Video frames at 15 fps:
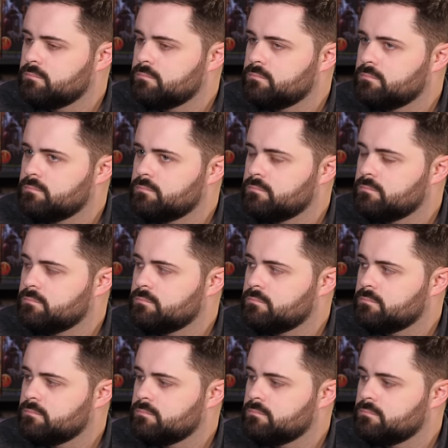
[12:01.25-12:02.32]

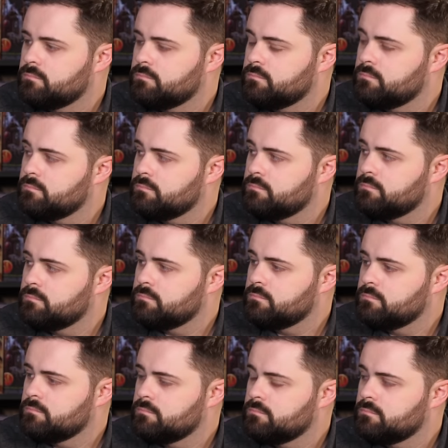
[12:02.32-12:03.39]

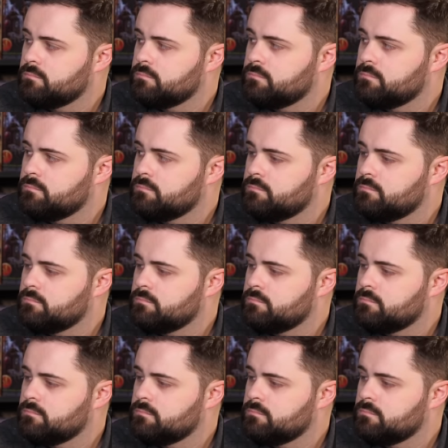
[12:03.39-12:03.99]
(silent)